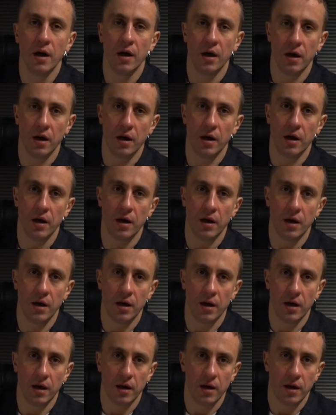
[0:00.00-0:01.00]

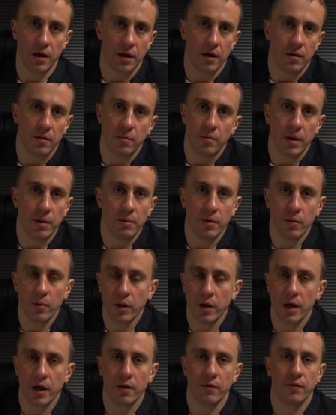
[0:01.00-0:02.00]
Maybe
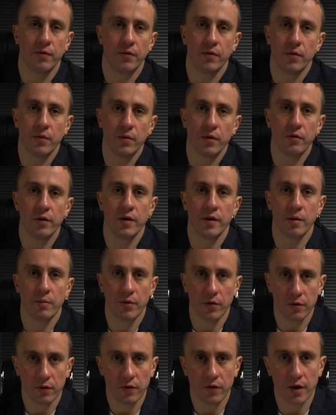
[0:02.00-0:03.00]
we'll have to create some
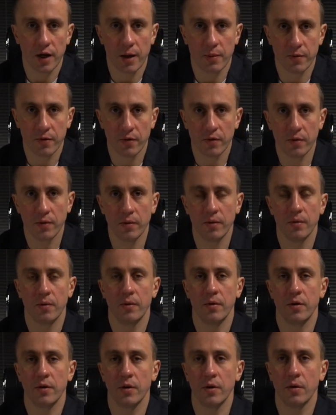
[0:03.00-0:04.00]
prototypes to,
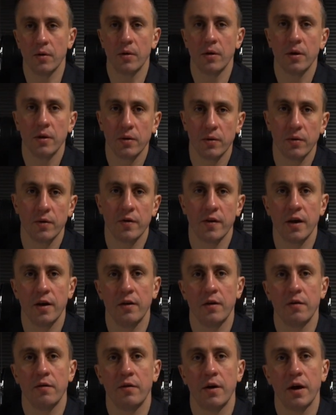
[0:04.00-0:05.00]
you know, to
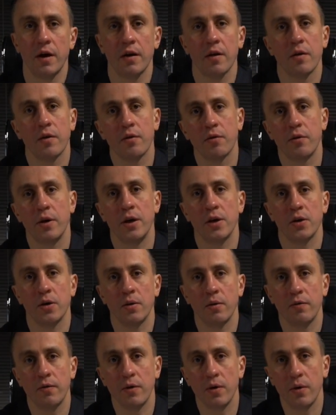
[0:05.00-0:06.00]
incentivize the
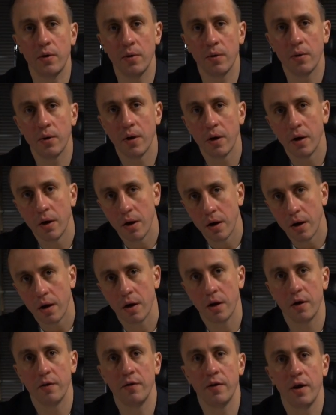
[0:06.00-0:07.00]
creation of new
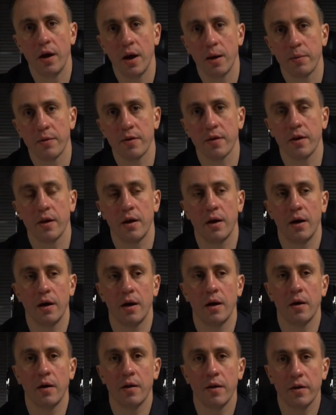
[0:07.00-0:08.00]
dApps.
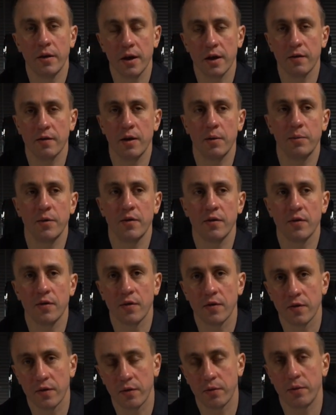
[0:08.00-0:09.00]
The next step is
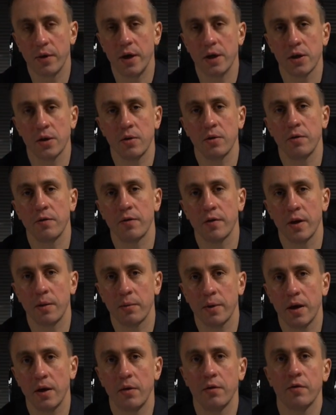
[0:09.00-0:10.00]
the creation of some
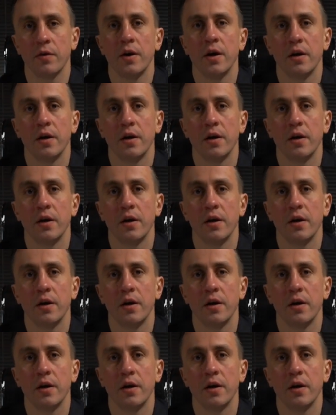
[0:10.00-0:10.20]
kind of